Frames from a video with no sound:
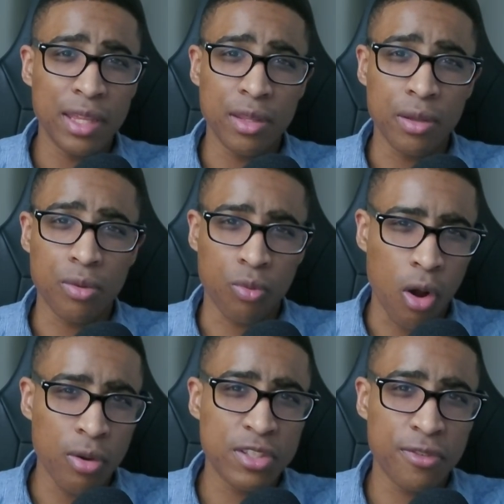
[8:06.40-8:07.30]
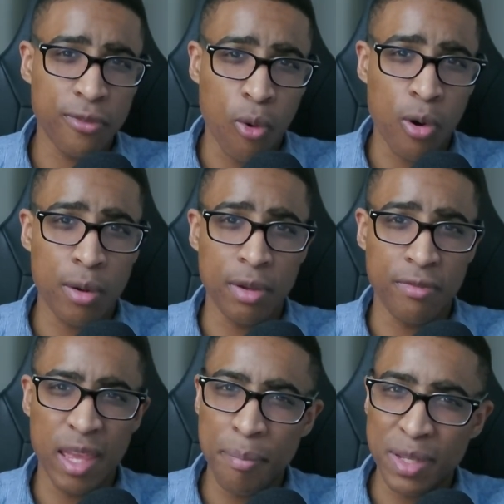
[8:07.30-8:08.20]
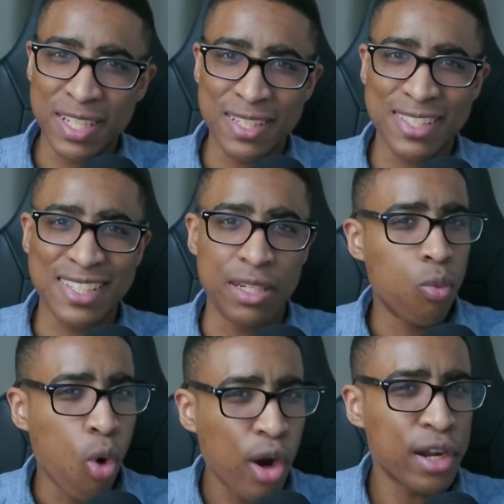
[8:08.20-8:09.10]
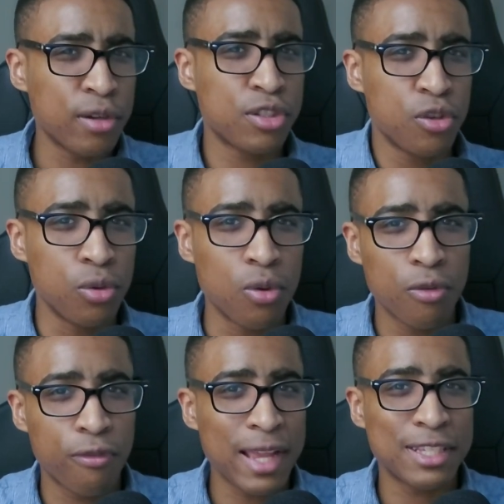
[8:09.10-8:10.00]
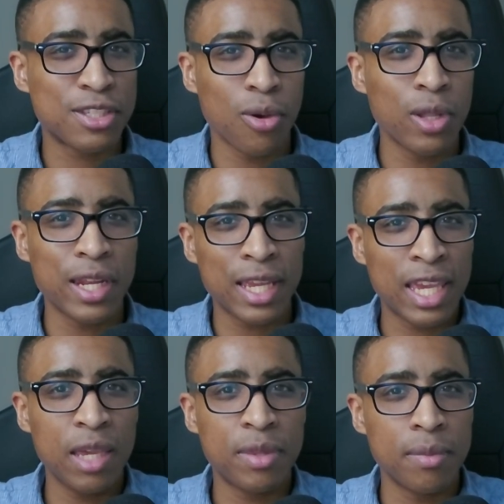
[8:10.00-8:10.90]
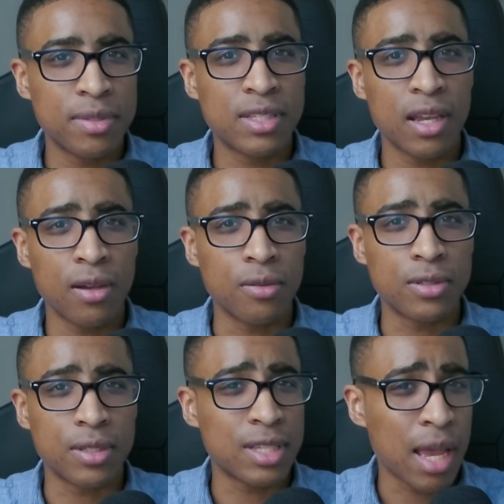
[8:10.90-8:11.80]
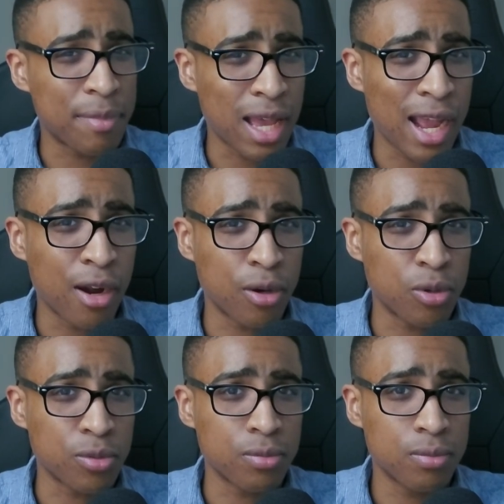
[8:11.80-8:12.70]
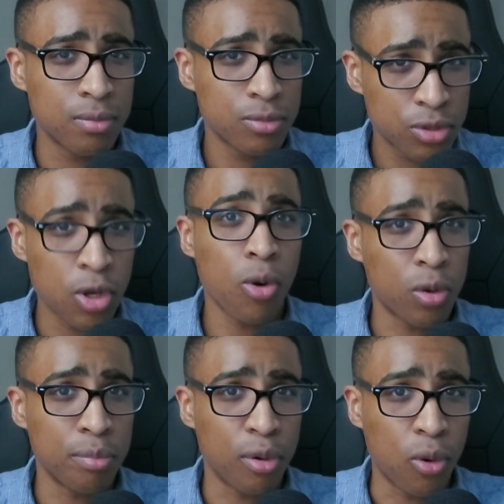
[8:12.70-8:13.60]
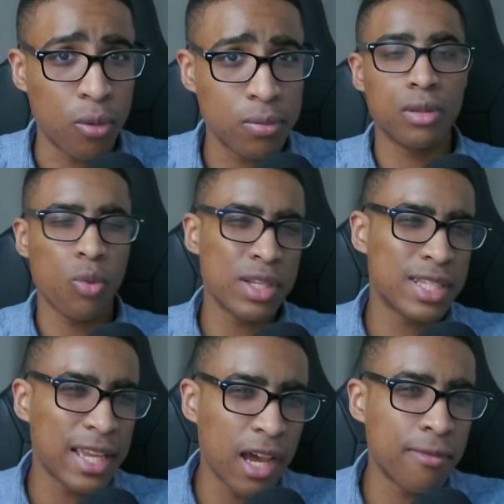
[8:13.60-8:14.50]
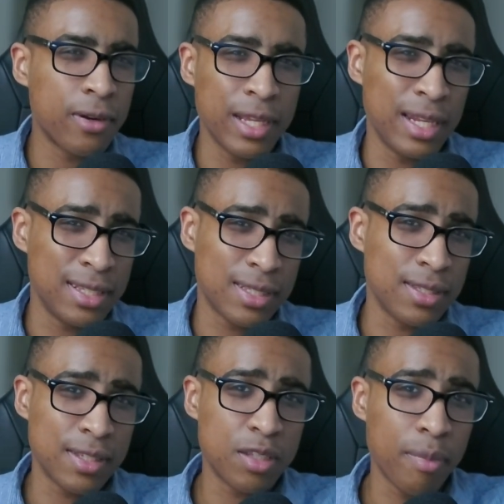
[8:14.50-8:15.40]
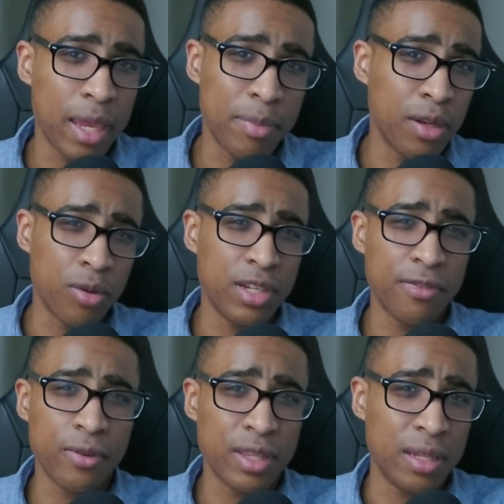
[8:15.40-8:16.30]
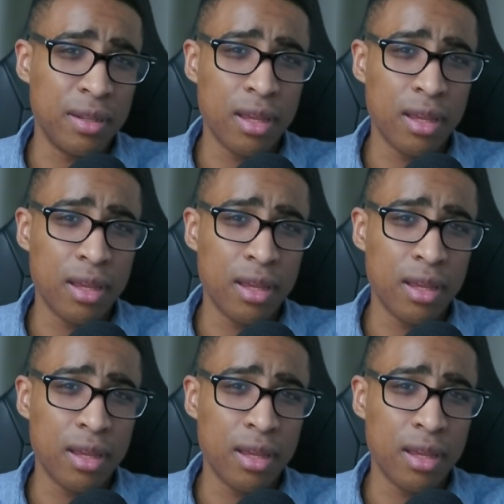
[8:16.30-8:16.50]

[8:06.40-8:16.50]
the rawest form of impotence, and warriors who fight solely to keep themselves atop the hierarchical totem pole. The ones that govern in instances may be no different than